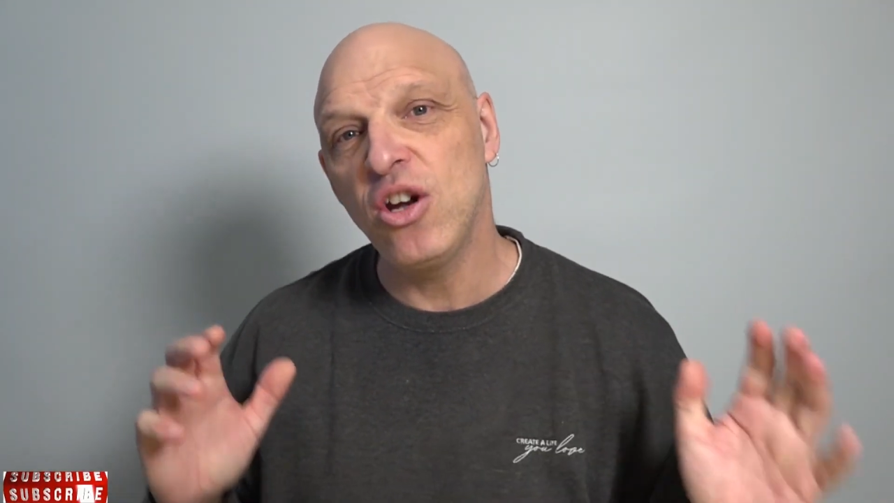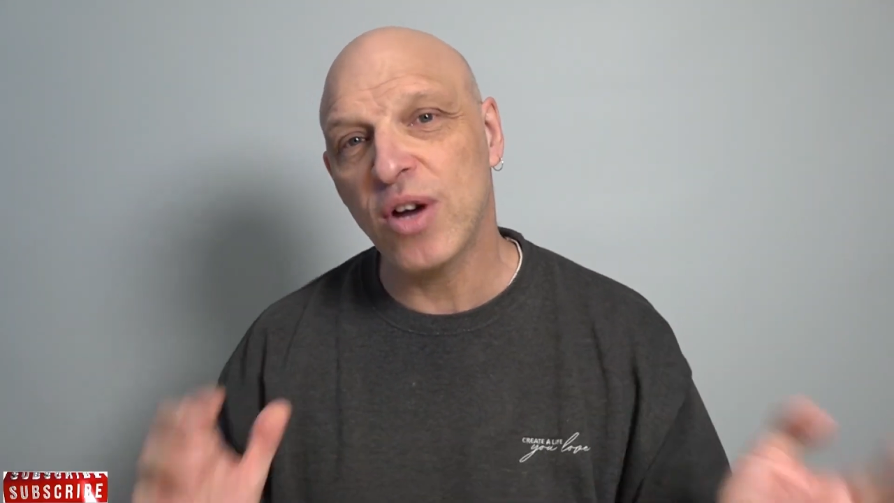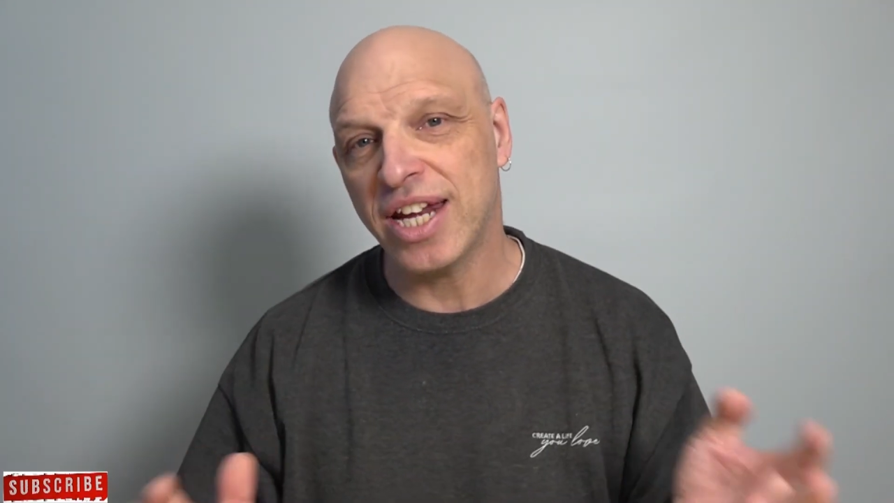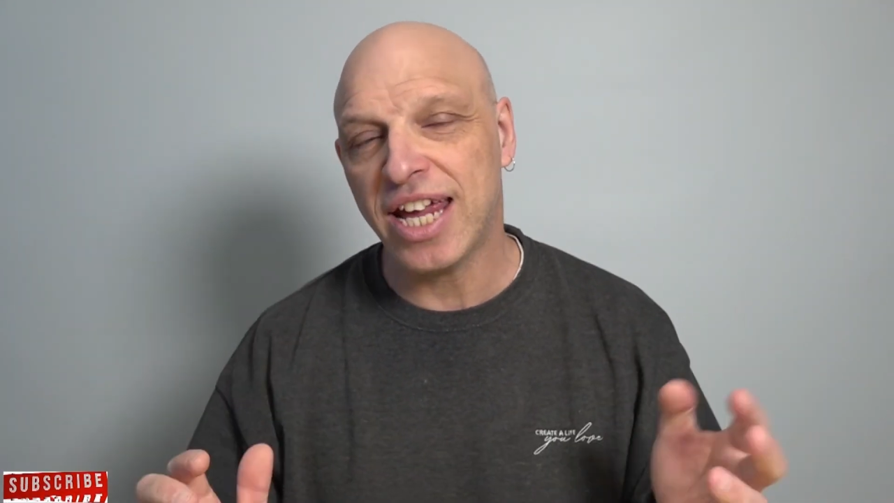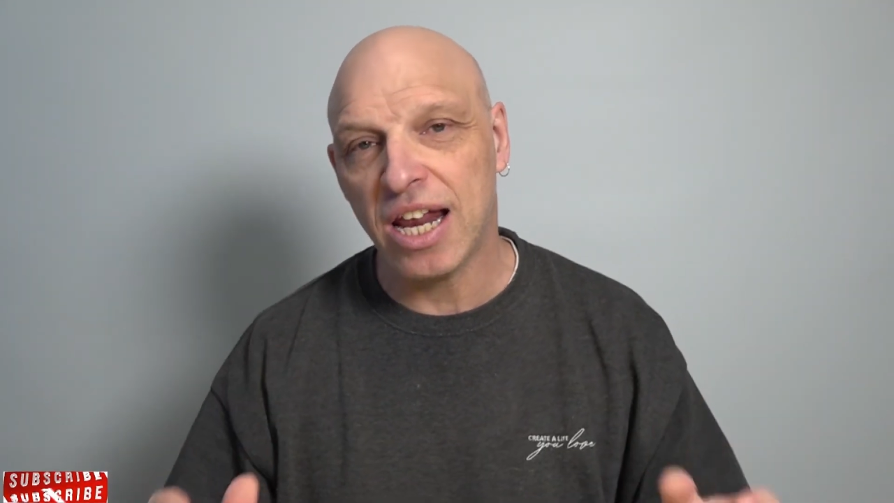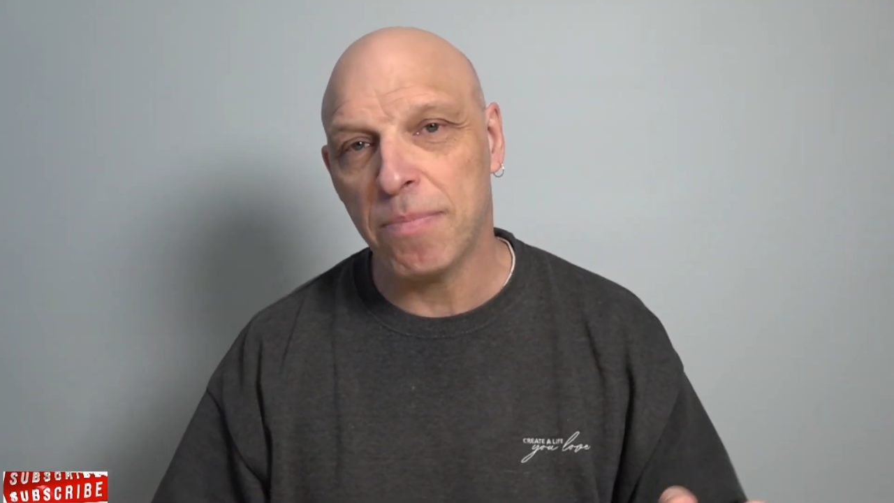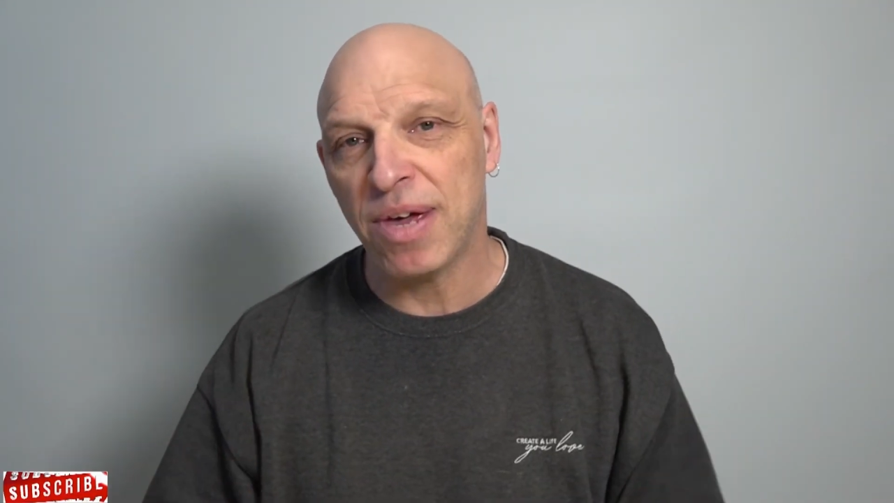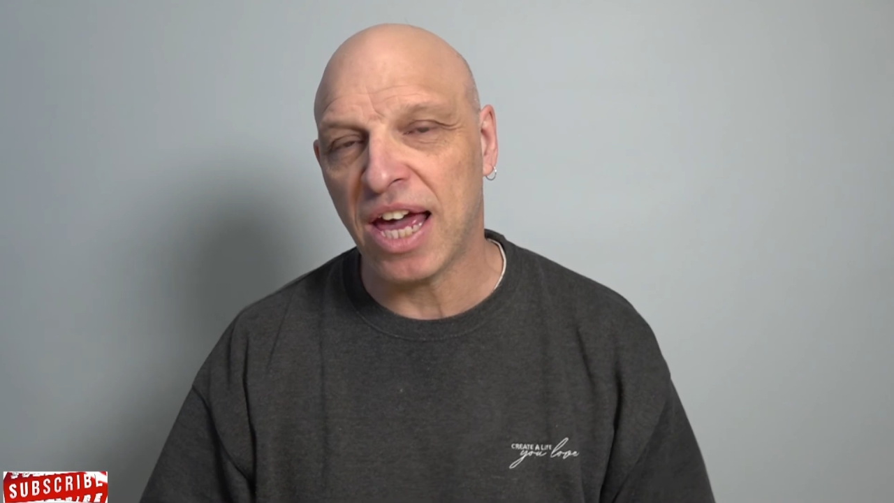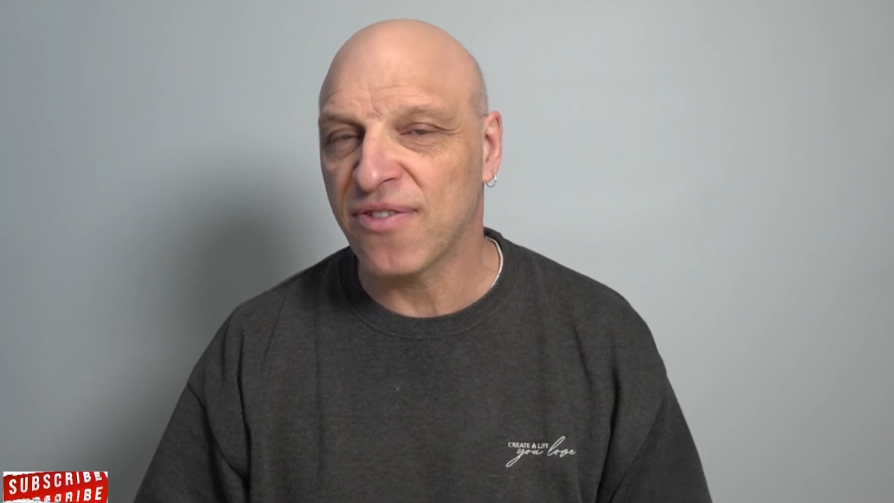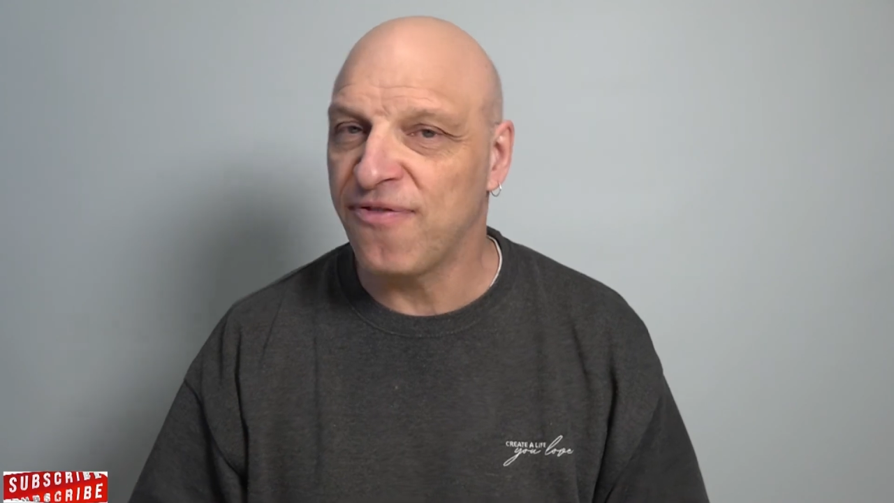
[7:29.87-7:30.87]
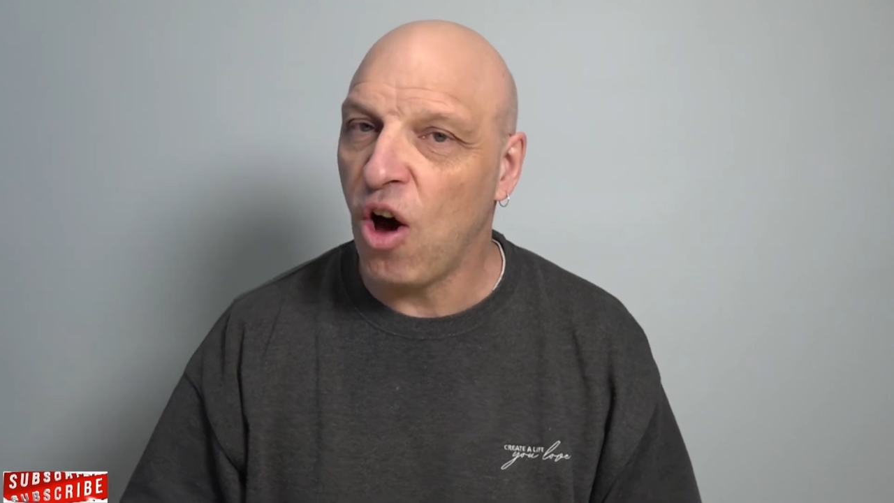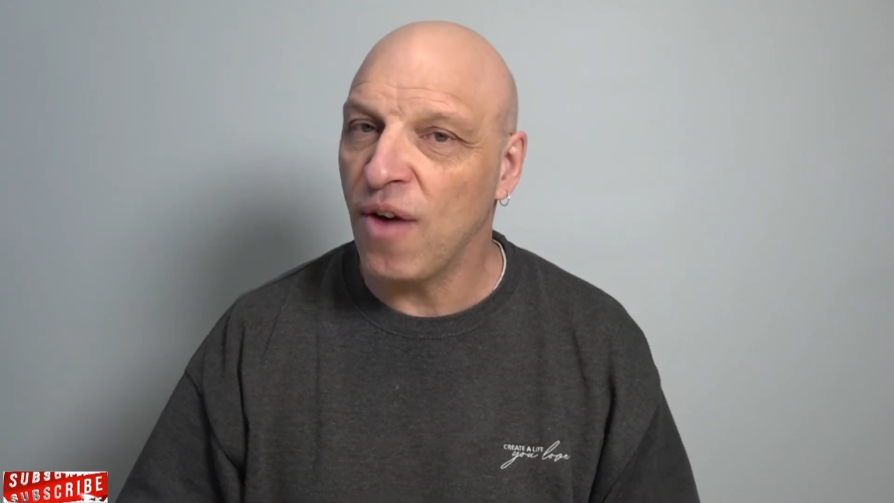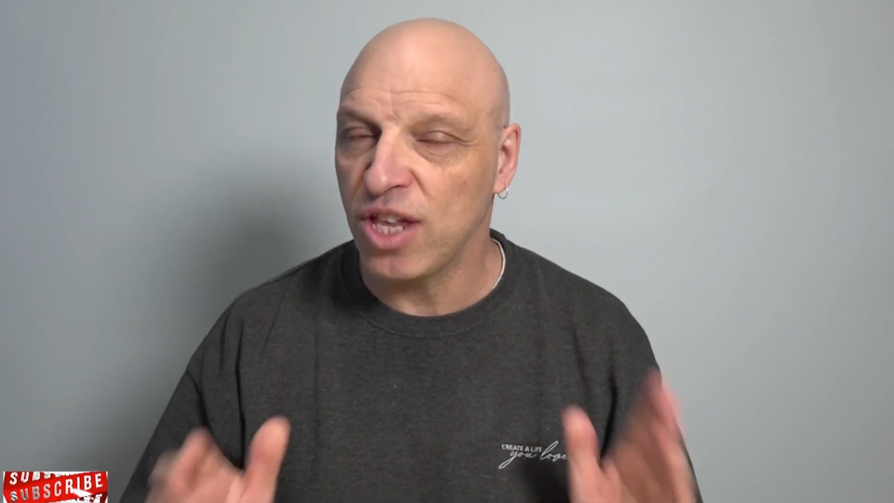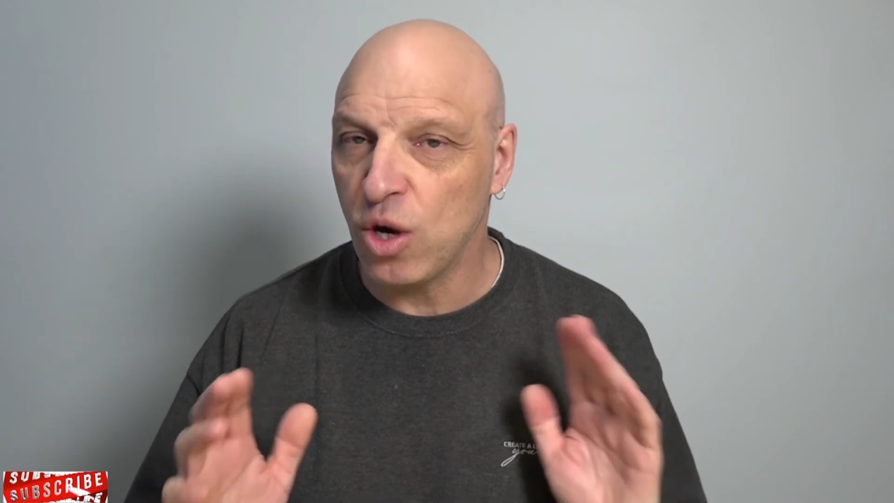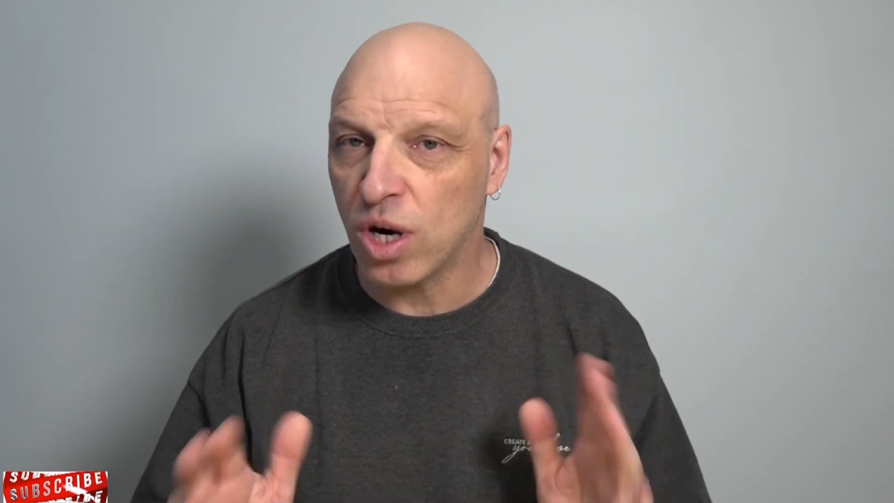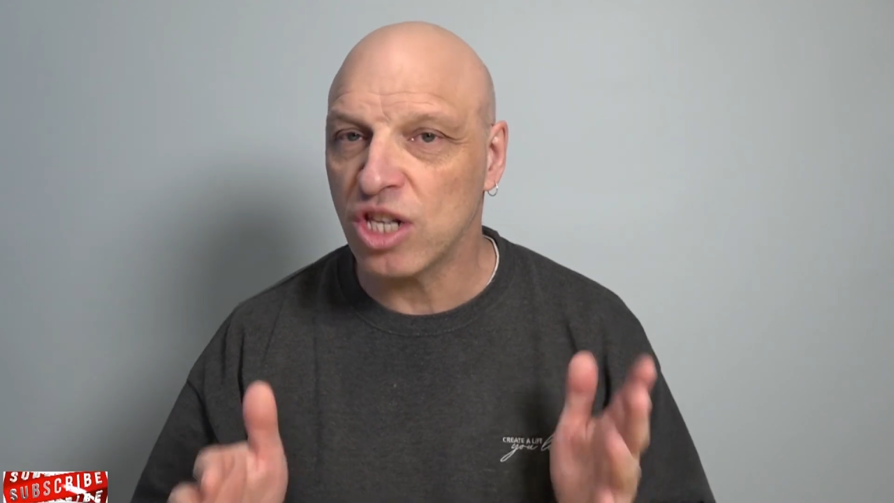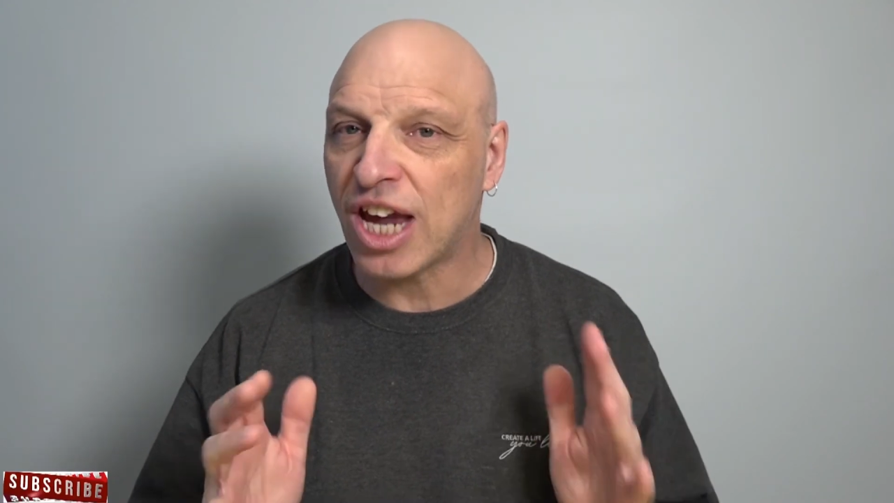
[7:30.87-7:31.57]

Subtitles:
looking to get a PS5 and you want